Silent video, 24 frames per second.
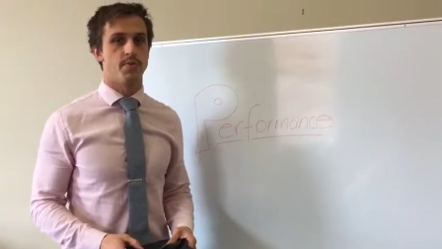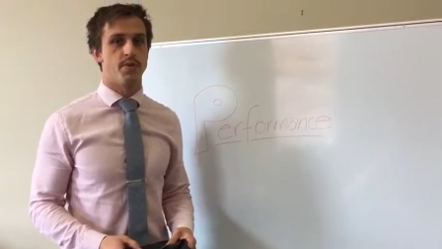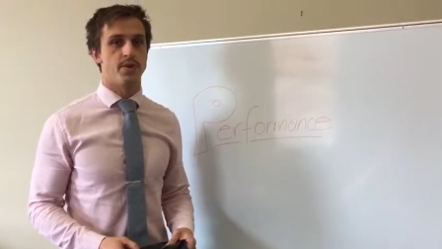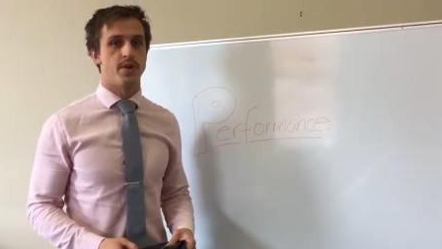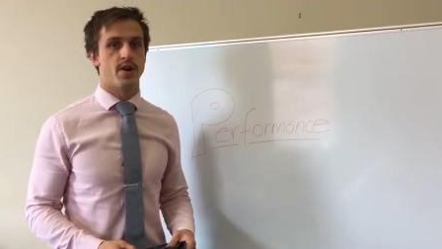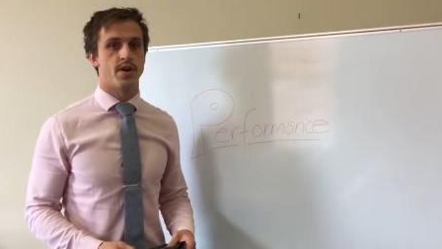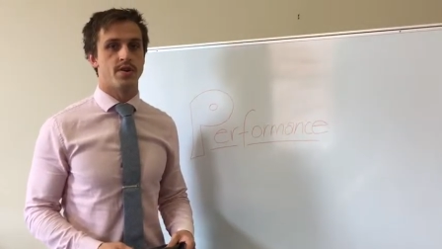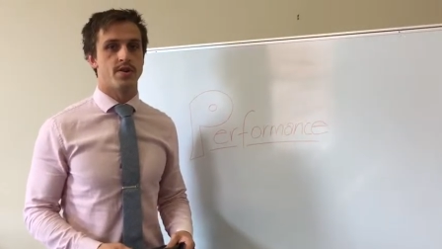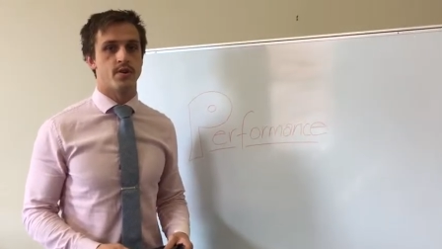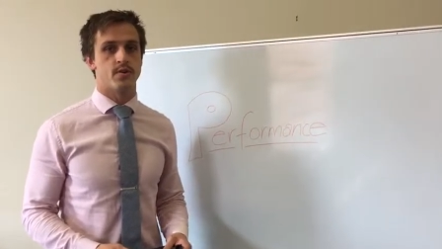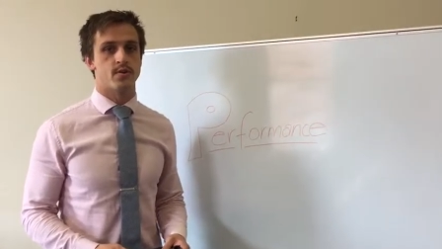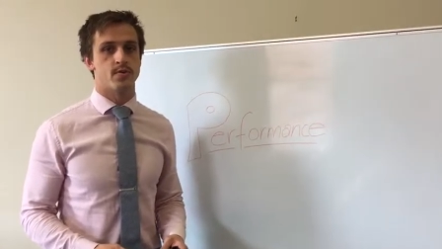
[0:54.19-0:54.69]

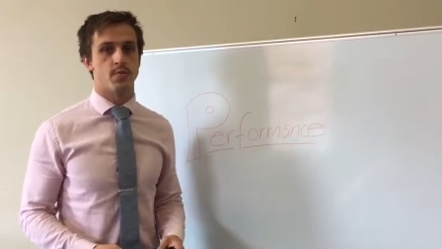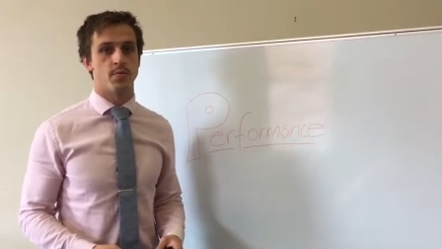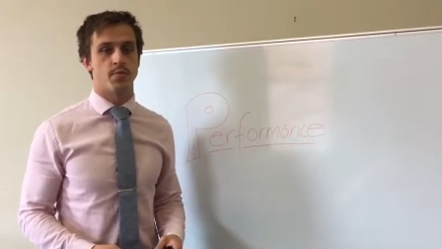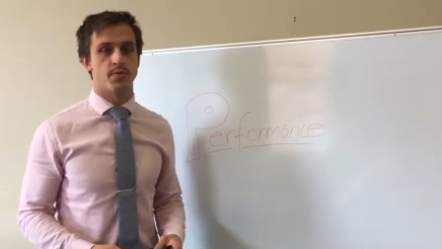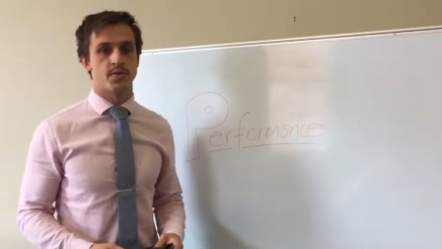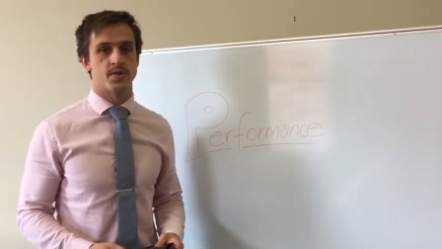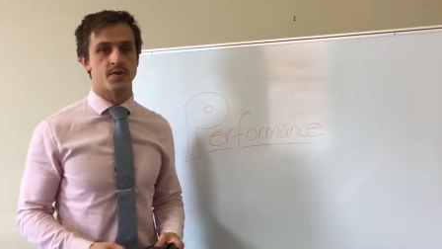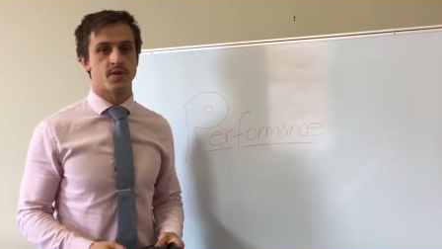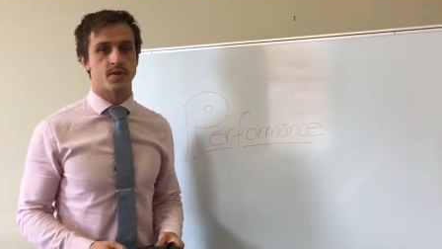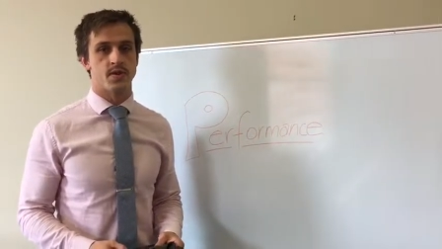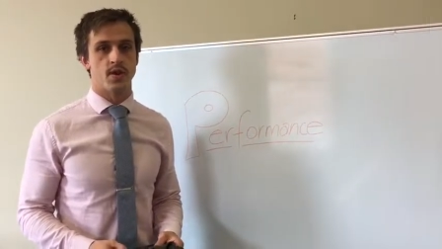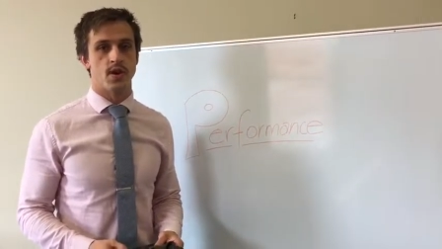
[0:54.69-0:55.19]
podiatrist will
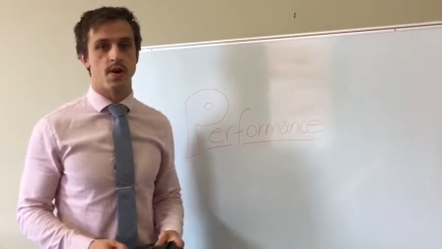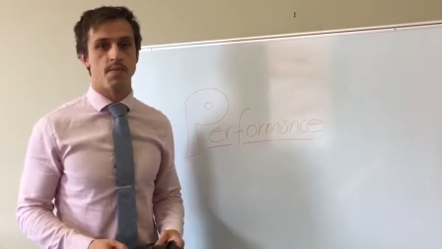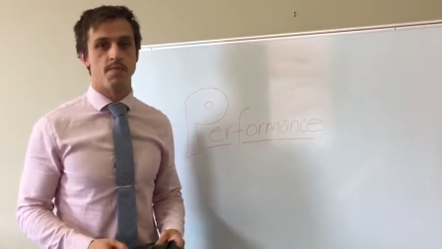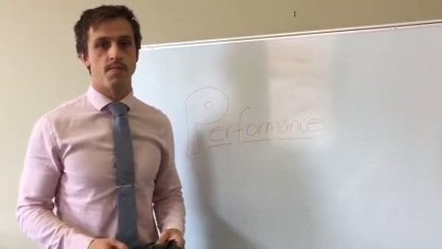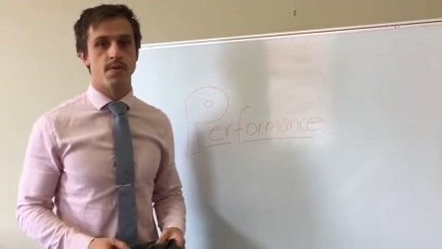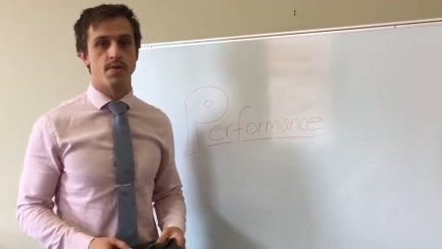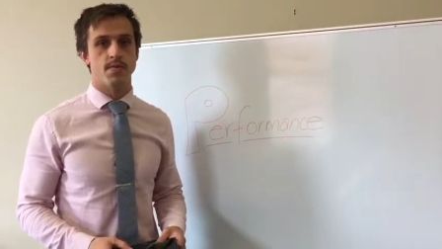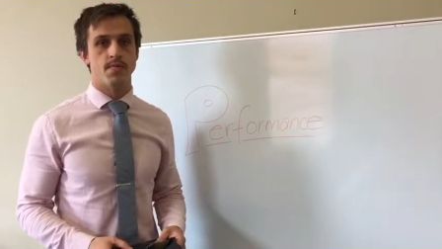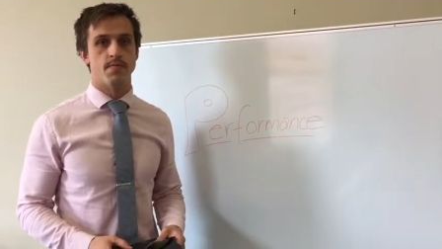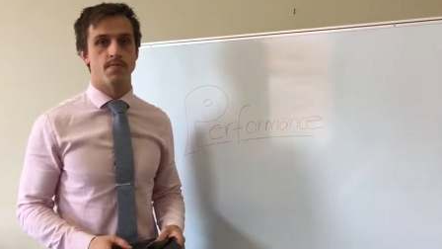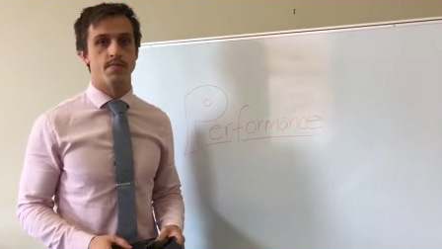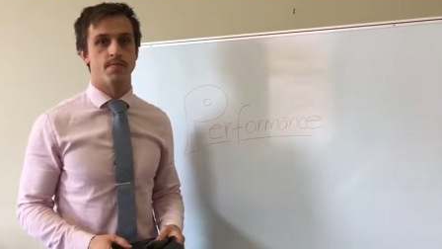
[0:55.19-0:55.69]
prescribe
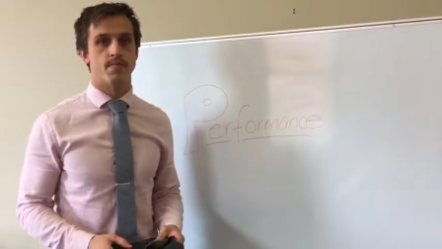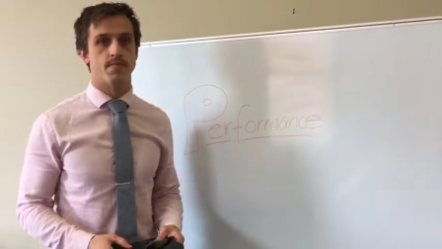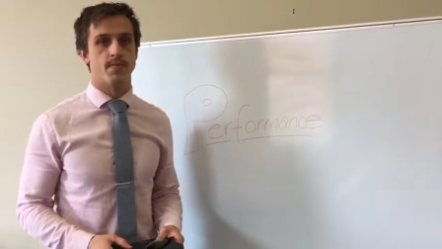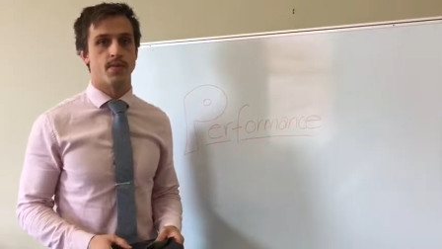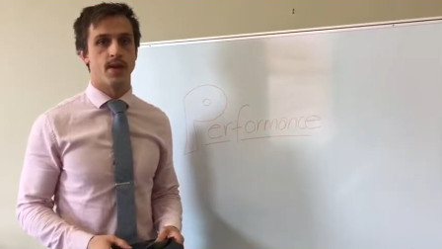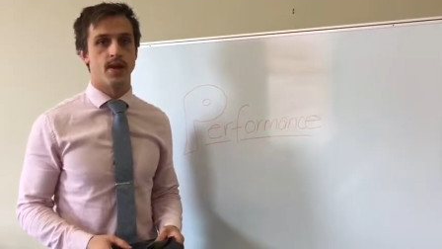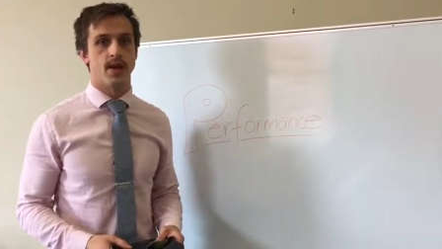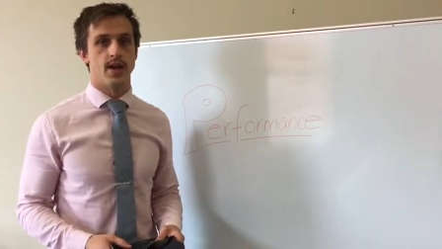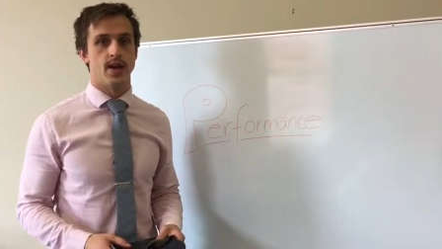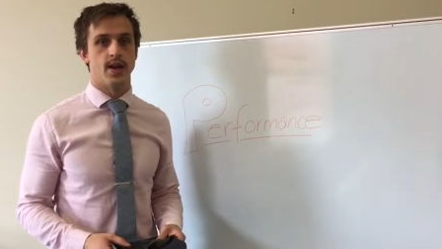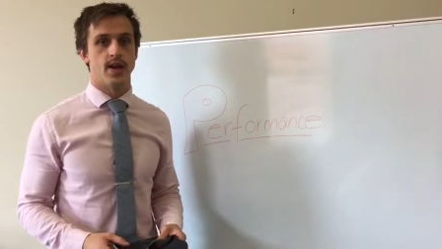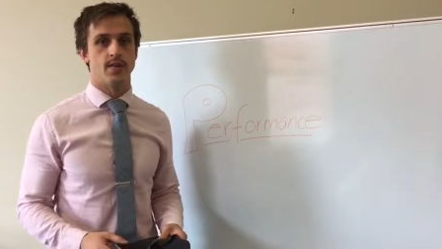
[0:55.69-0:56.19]
them
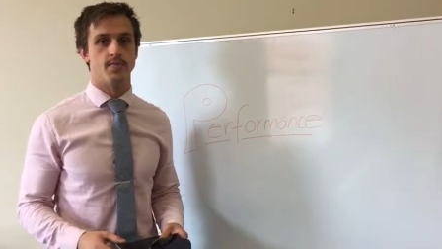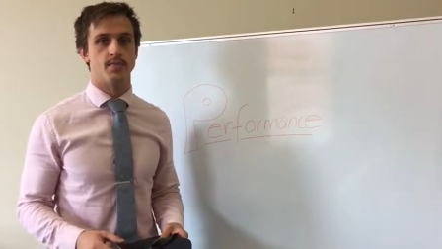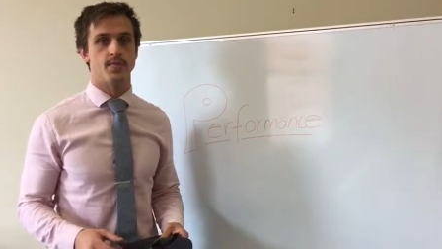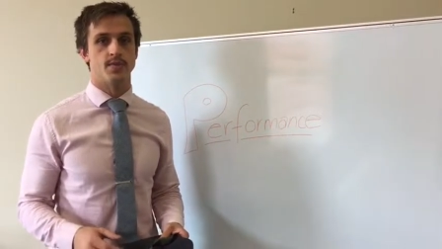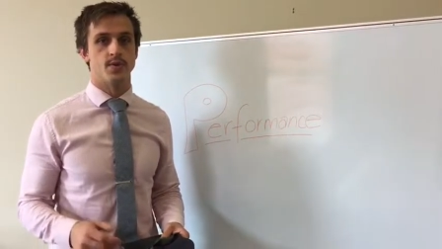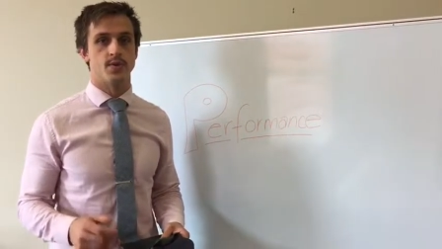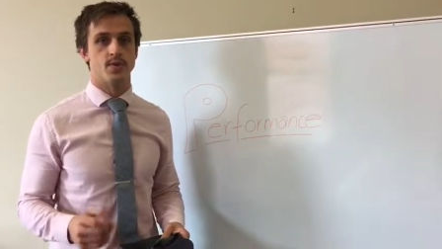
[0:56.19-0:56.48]
um,